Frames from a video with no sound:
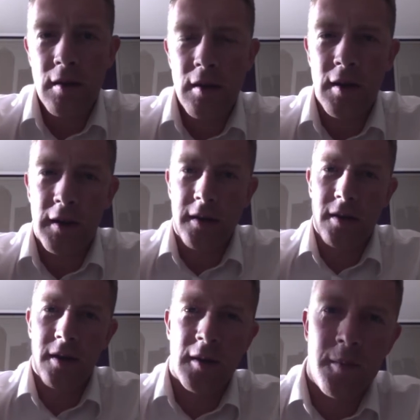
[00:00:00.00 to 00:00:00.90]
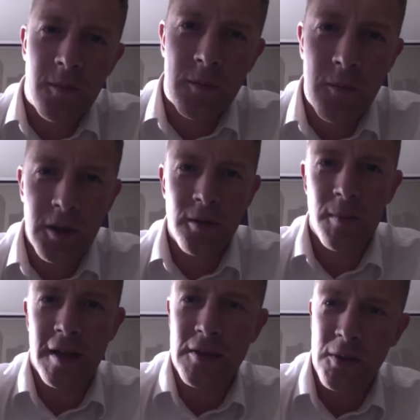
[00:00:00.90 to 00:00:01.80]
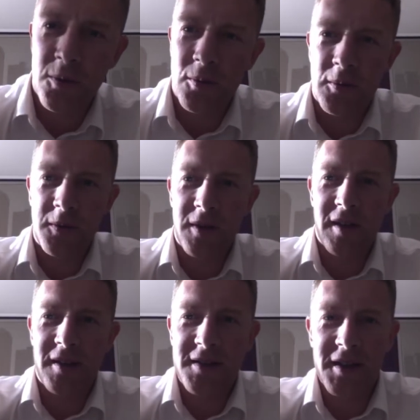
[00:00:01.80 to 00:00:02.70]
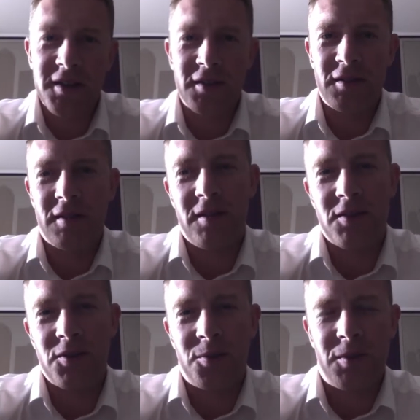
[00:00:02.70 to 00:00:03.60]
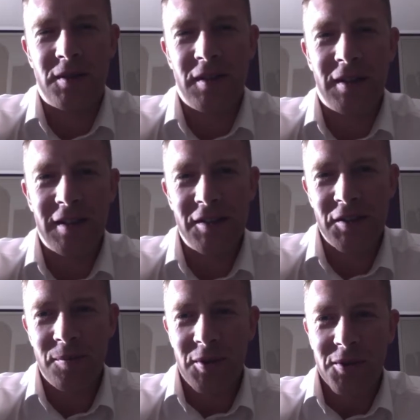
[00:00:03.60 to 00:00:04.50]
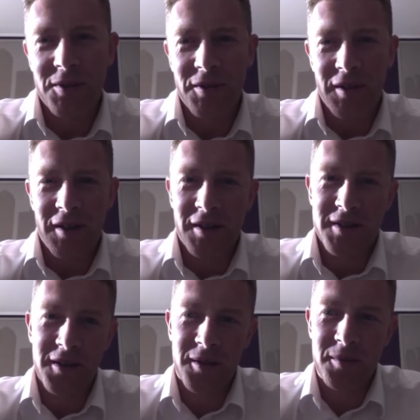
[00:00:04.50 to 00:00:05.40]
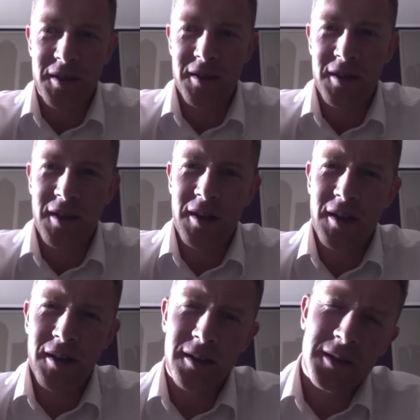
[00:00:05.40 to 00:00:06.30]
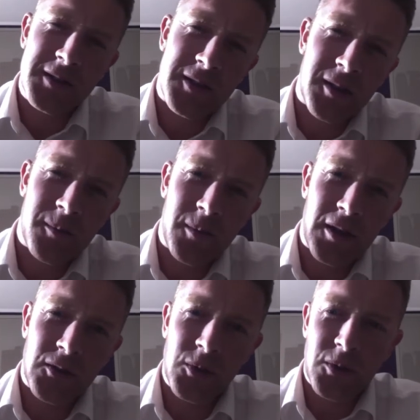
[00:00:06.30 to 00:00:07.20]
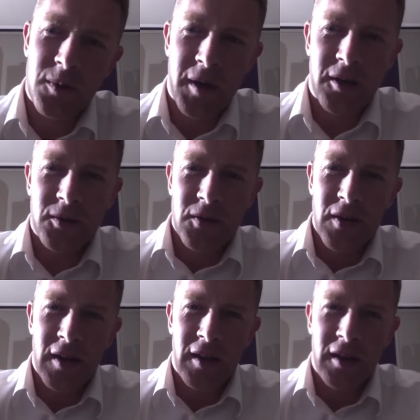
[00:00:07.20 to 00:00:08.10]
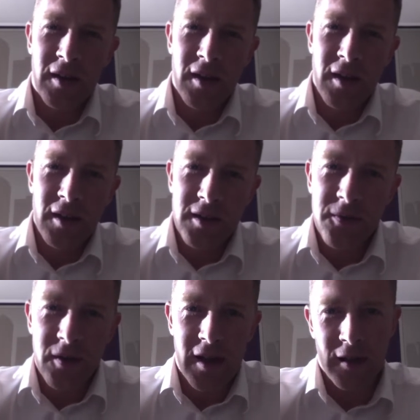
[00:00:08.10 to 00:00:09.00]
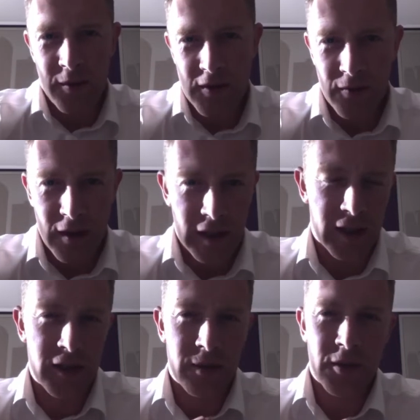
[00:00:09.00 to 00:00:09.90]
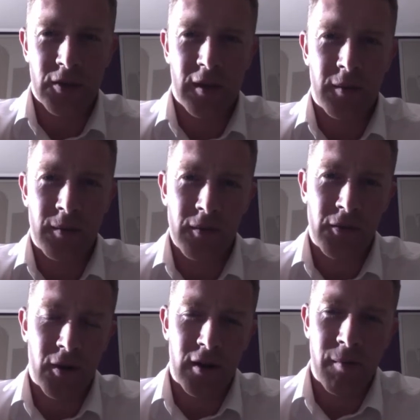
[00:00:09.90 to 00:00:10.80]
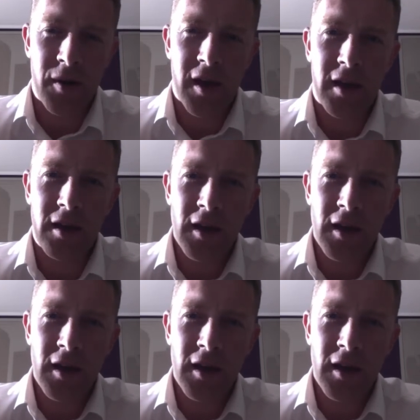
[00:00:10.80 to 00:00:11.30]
Hi, welcome back to the second installment in the leadership blog at IMD. Last time I talked about the different elements of the leadership stream for our MBA,